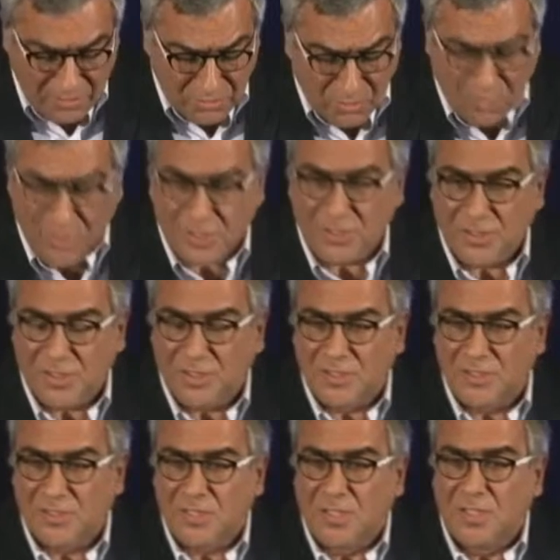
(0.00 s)
And the question
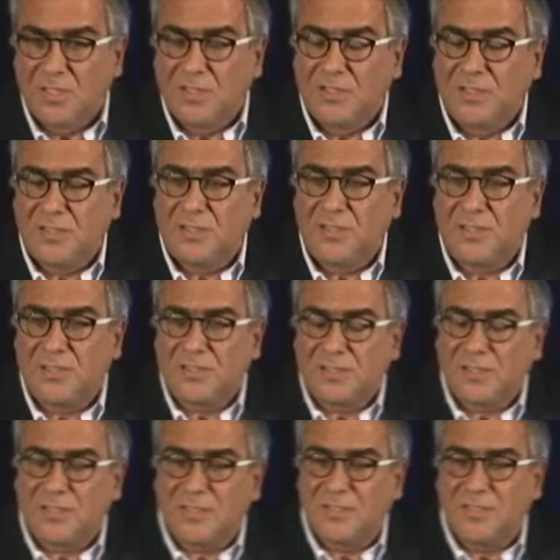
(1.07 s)
is,
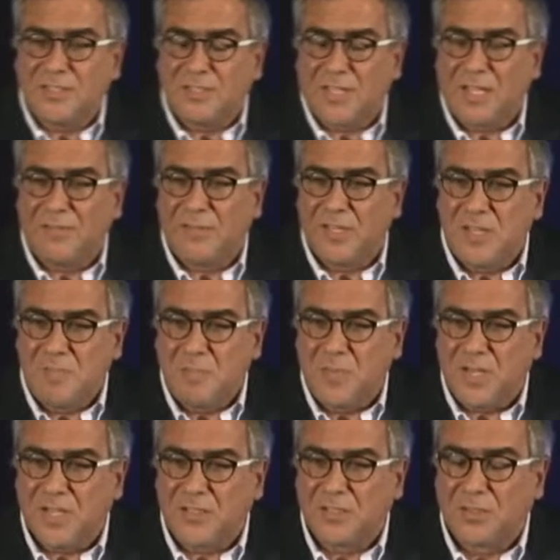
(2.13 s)
does this have an
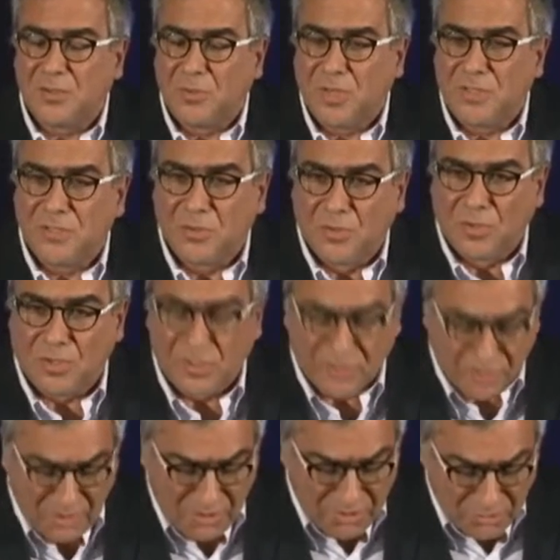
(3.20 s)
impact around the world?